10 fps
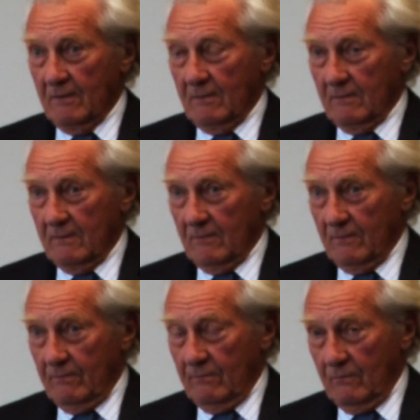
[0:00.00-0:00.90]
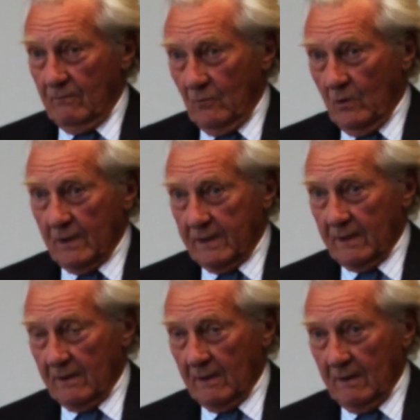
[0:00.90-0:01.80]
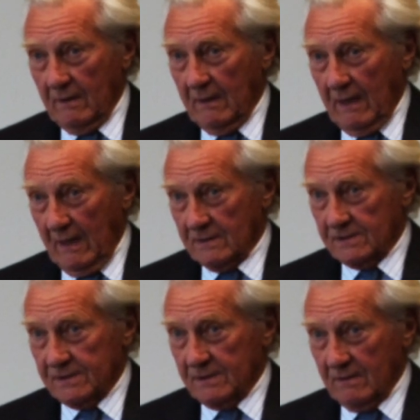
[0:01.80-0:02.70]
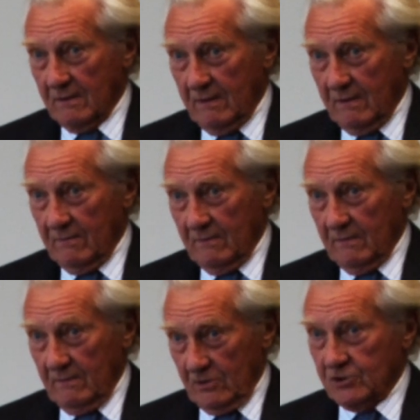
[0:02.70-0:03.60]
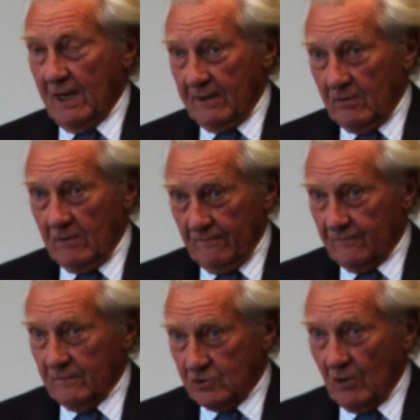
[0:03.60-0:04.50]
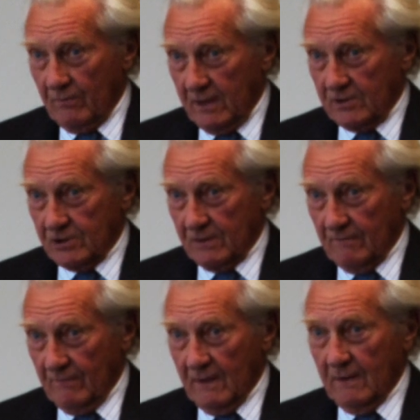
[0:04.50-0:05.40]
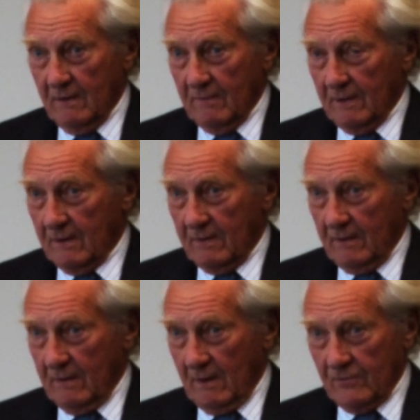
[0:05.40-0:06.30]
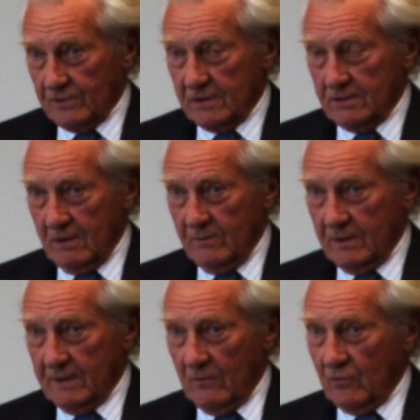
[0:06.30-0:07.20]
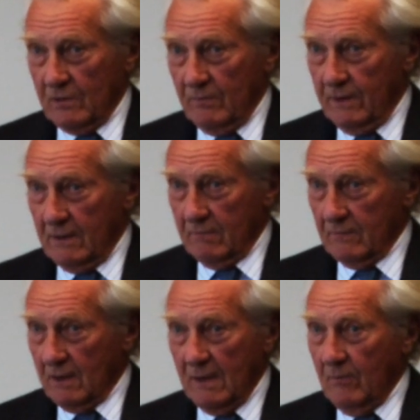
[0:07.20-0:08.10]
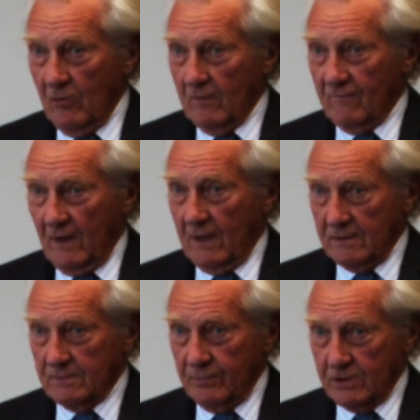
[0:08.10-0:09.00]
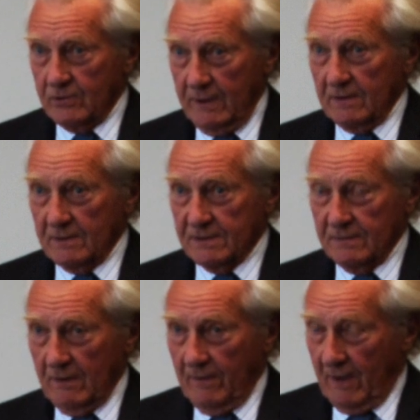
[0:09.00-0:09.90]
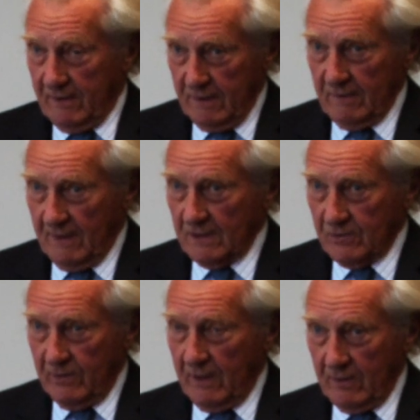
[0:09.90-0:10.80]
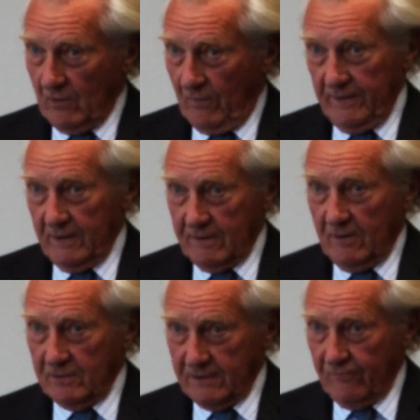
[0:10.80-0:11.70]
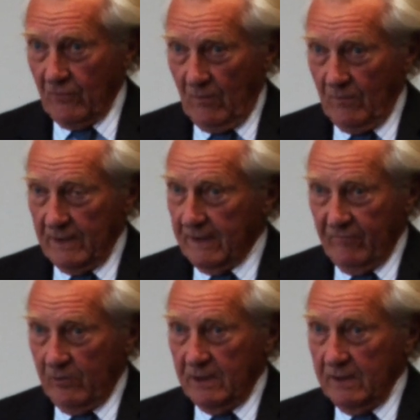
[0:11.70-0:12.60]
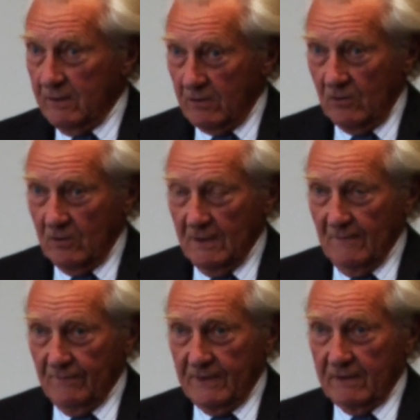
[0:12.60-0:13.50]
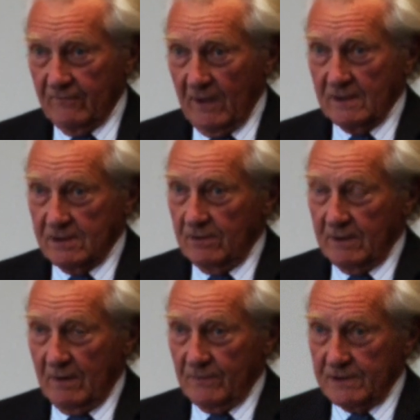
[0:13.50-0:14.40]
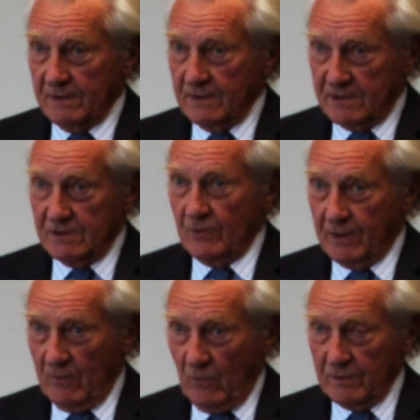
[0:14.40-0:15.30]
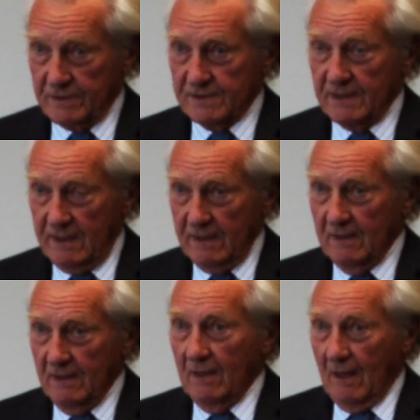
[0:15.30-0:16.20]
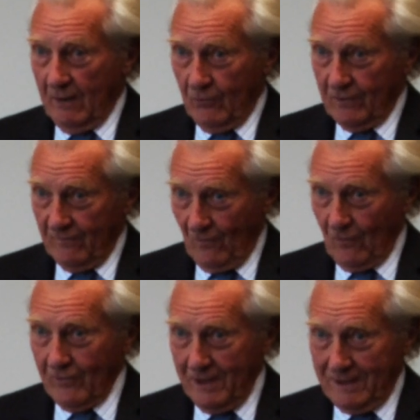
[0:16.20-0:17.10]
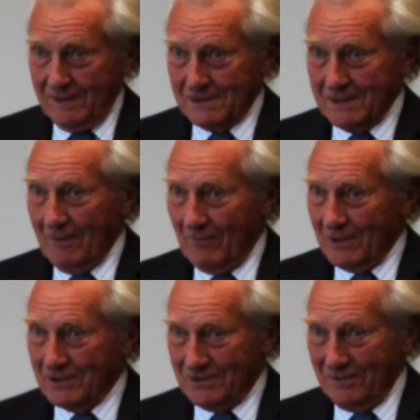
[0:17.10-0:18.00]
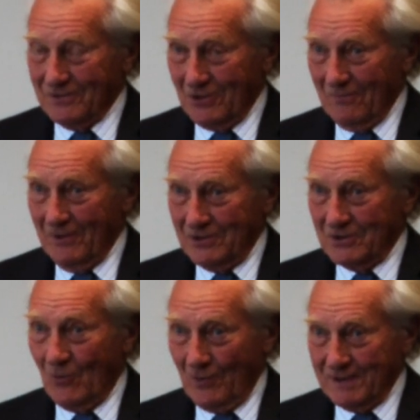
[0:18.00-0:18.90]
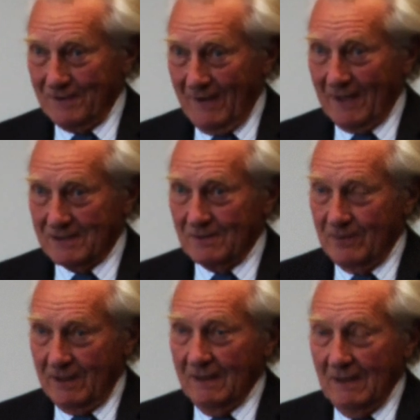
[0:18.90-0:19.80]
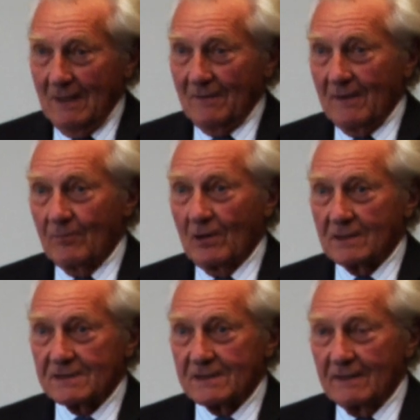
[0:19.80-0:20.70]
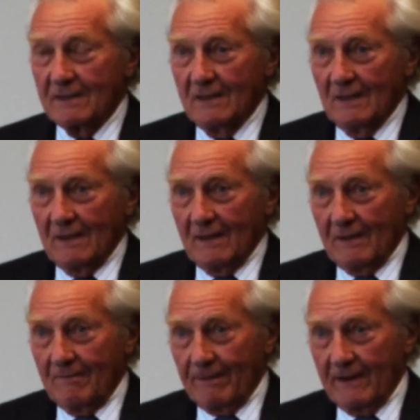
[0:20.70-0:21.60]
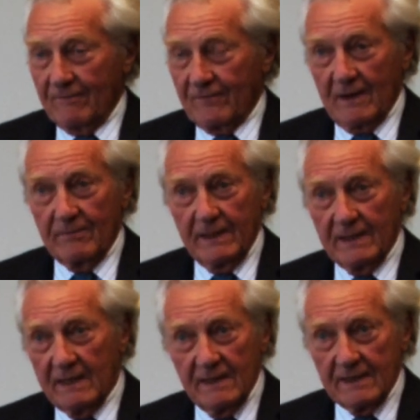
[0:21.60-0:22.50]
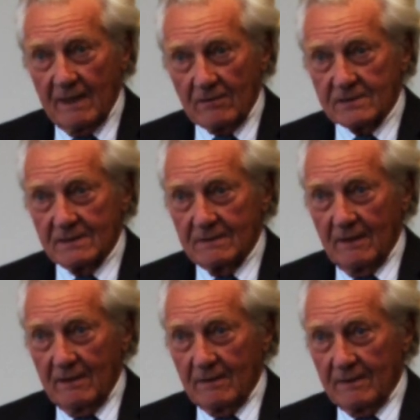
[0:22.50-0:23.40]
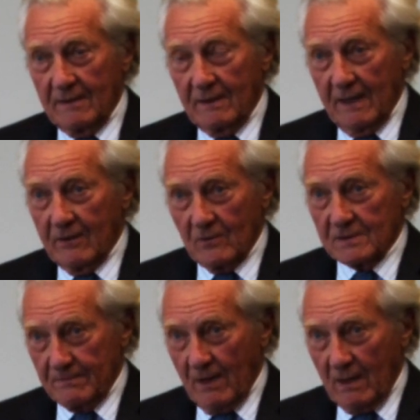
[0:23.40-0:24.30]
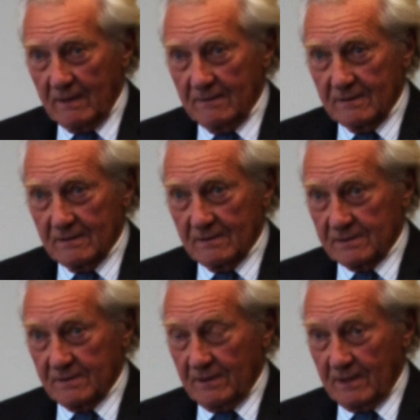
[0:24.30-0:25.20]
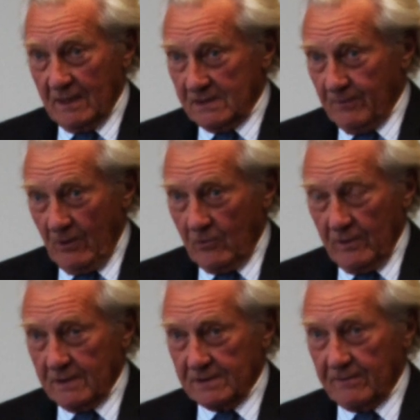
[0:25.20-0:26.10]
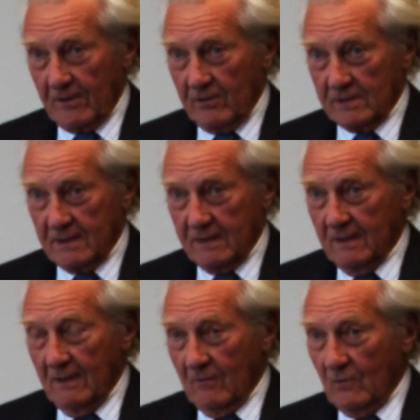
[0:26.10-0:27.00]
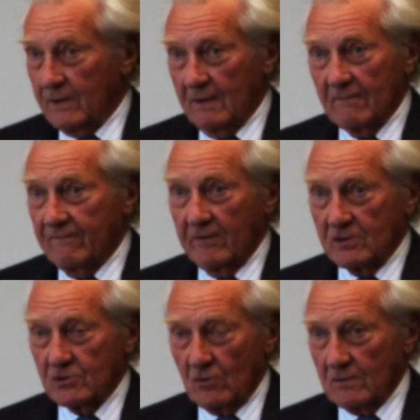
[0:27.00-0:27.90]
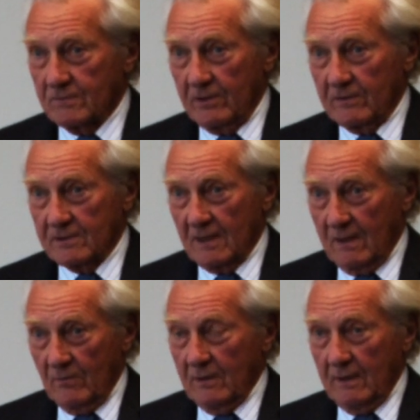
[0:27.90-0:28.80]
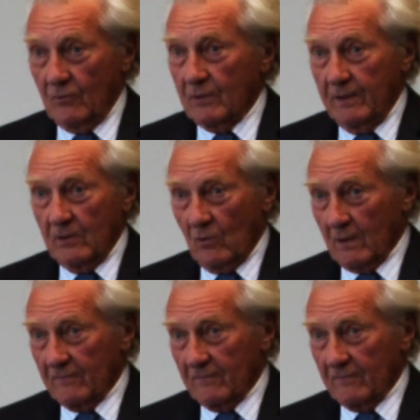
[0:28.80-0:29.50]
working as the shadow of John Major. I was determined there wouldn't be a glimmer of light between us, and I think that's where I got the authority from, that everybody knew that if I turned up and said, this is what I want to see, I would have already established that John Major wanted that to be the policy. If there had been any doubt in anyone's mind that I spoke with his authority, within a very short period of time, it would have been all